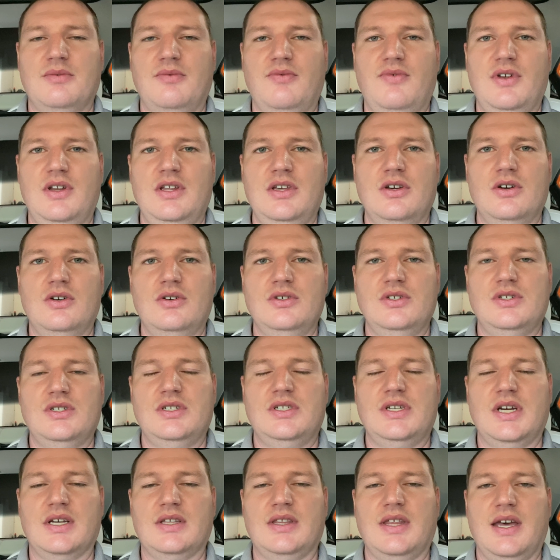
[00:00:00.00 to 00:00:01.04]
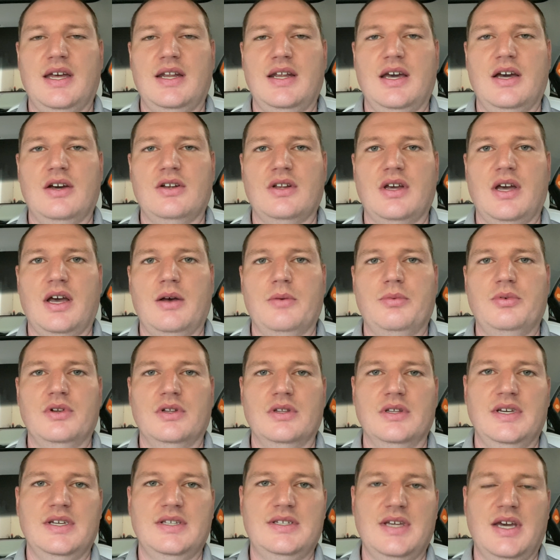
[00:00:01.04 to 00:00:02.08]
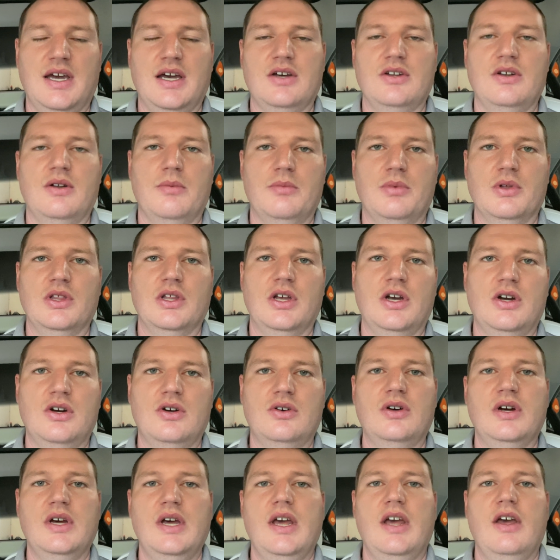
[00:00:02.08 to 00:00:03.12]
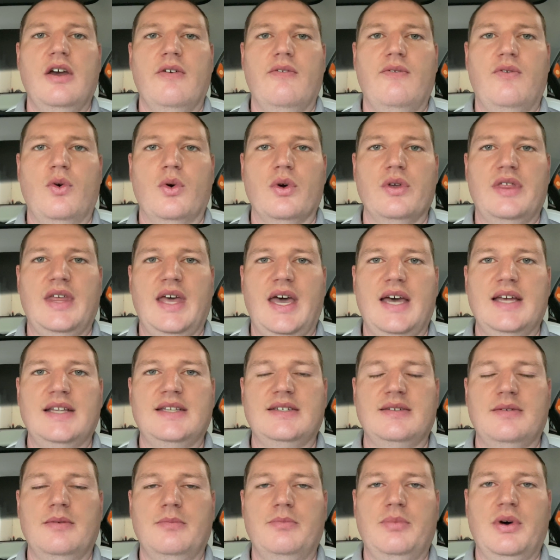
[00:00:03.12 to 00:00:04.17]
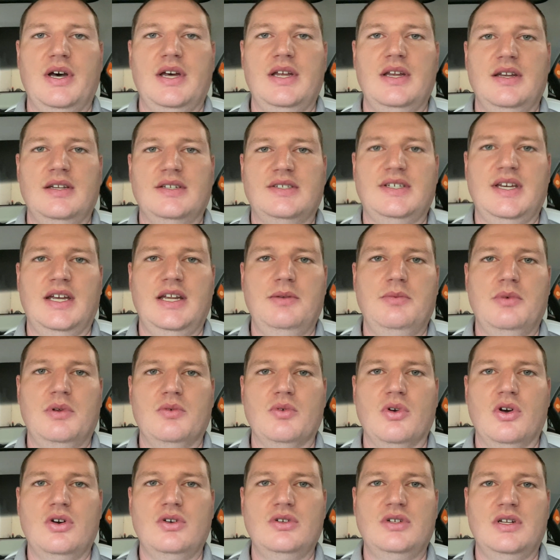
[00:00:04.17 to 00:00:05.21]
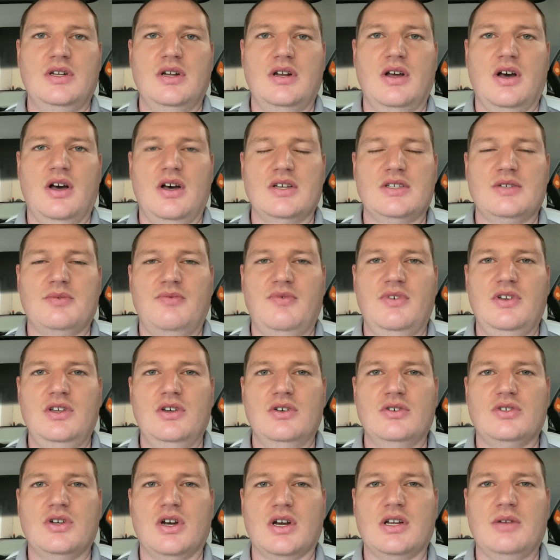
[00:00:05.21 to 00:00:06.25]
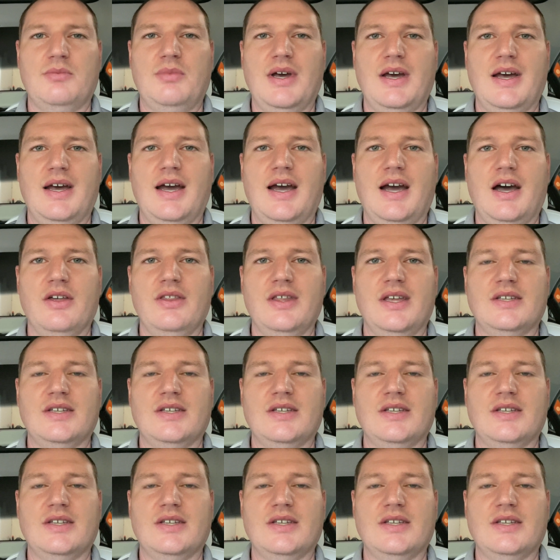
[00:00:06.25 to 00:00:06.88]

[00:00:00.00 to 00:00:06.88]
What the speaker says: video. You should check that out. I'll put a link down below for that. But Sandy Munro did an awesome video talking about how that's